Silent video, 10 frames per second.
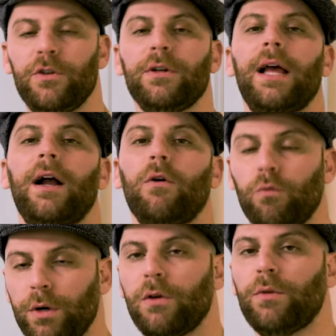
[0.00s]
If you're in like a
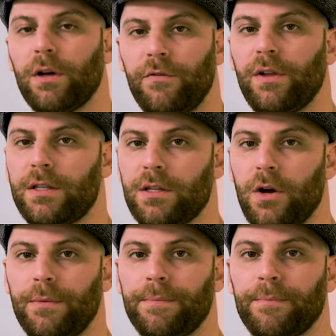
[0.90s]
real, real flood
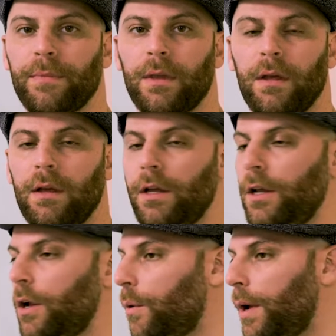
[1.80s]
zone,
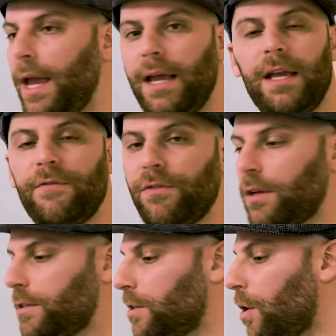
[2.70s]
you know, AE
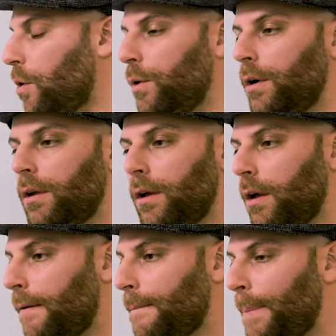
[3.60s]
flood zone,
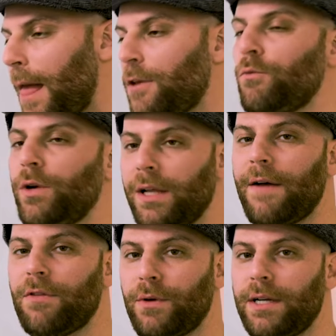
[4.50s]
and you really
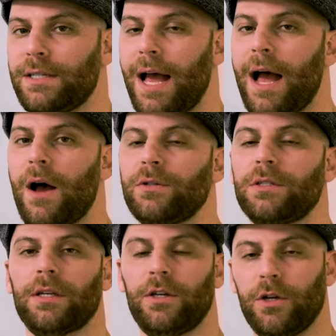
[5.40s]
have to raise the
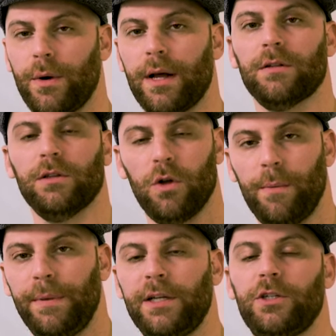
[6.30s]
house, like you go down to
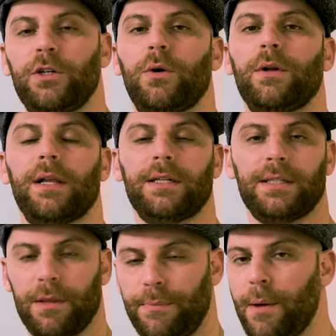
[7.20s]
Long Beach, you go into like
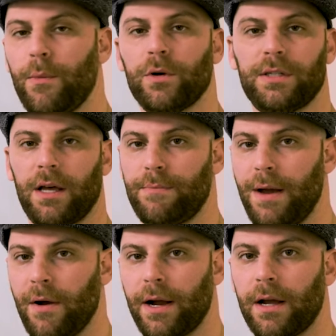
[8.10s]
South Bellmore, South
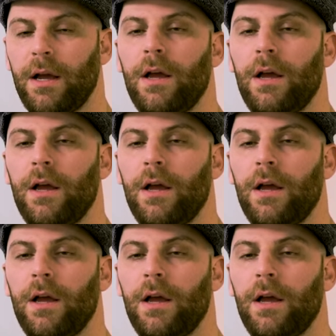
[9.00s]
Merrick,